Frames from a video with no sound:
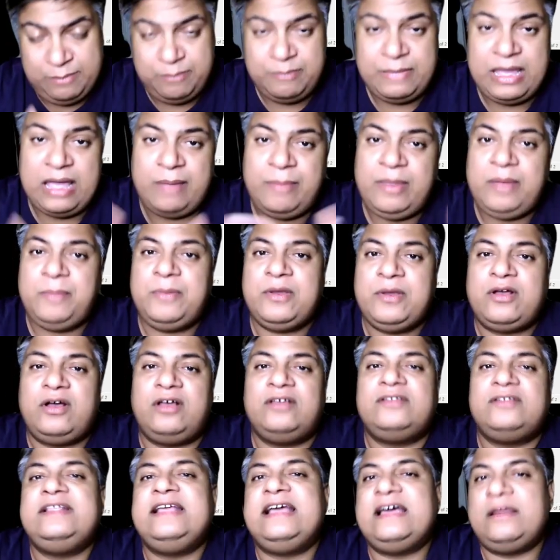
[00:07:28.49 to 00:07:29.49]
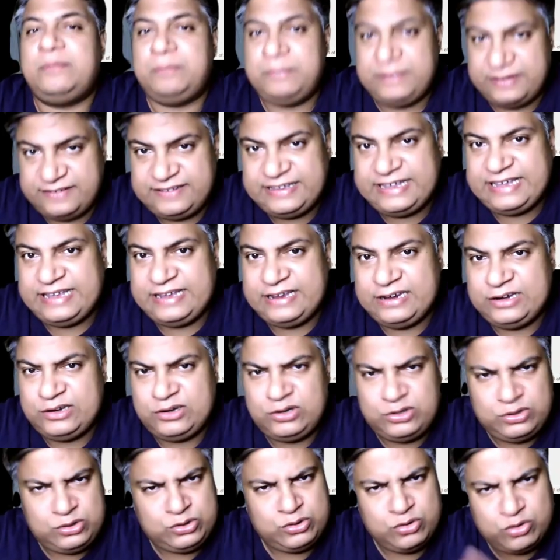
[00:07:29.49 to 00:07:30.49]
Maybe because they are busy,
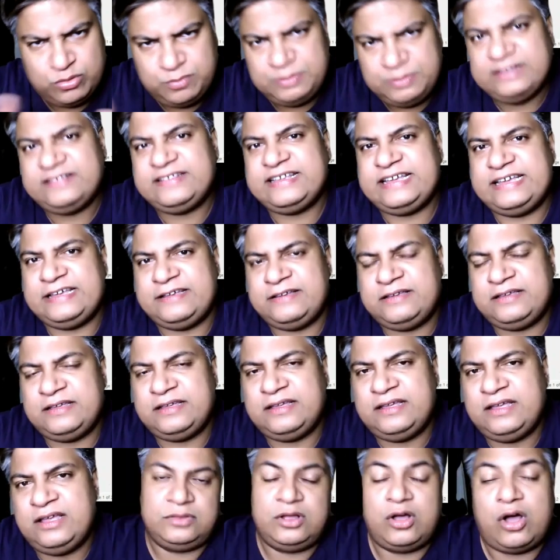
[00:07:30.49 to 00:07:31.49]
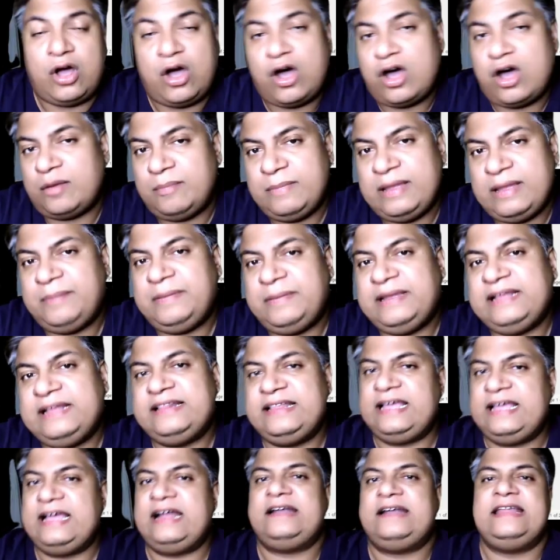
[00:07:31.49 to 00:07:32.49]
too busy, or maybe
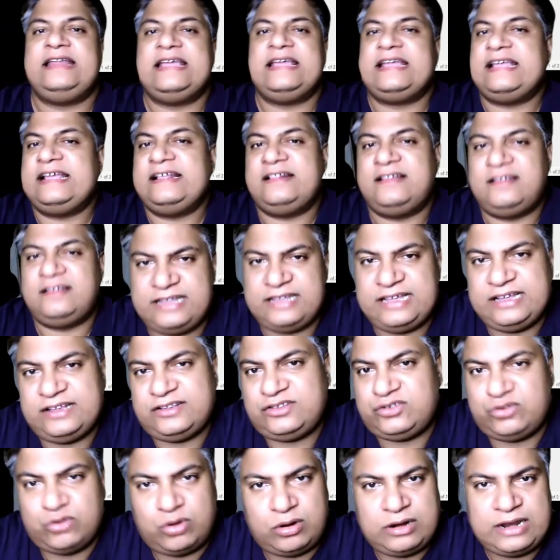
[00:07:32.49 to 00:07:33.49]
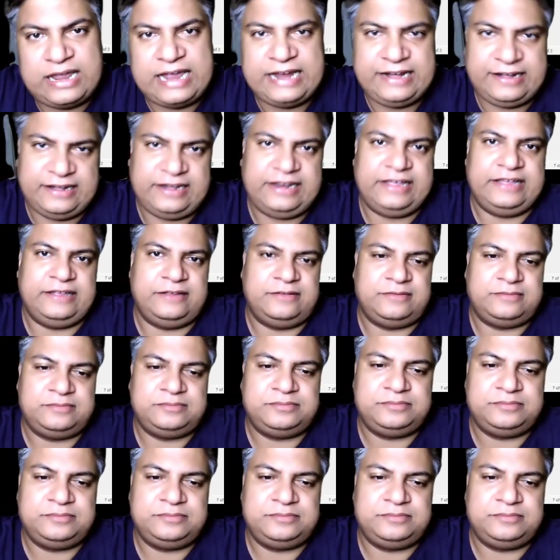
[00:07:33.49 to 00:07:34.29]
they are taking the things so lightly.